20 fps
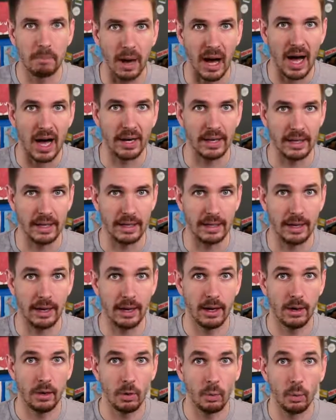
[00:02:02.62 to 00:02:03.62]
body
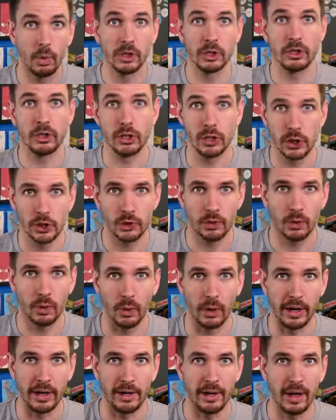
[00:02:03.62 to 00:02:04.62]
was
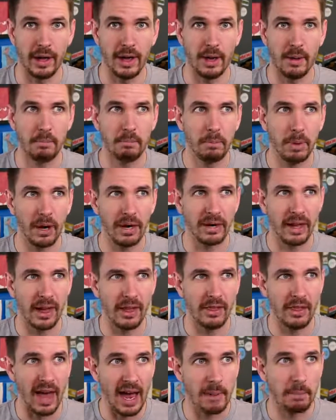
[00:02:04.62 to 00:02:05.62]
destroyed, but
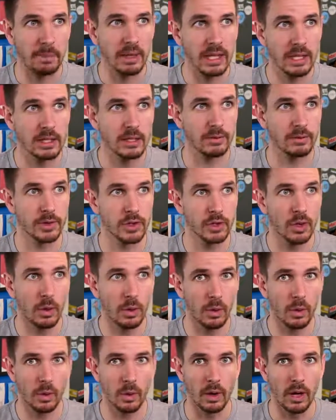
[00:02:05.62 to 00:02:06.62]
that piece of
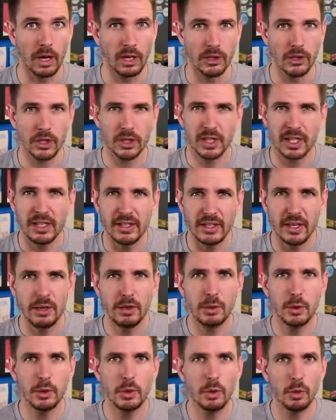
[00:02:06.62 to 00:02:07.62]
soul just
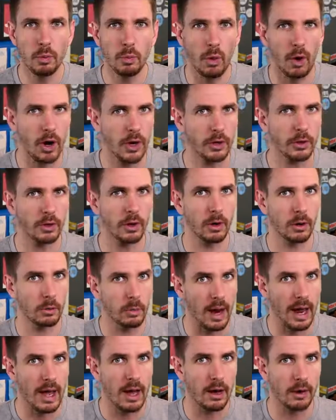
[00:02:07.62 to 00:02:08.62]
continued to wander
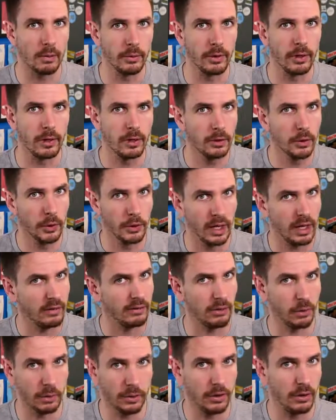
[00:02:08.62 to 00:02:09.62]
around
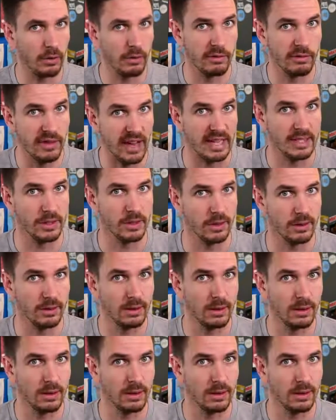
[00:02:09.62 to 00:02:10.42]
looking for a new vessel.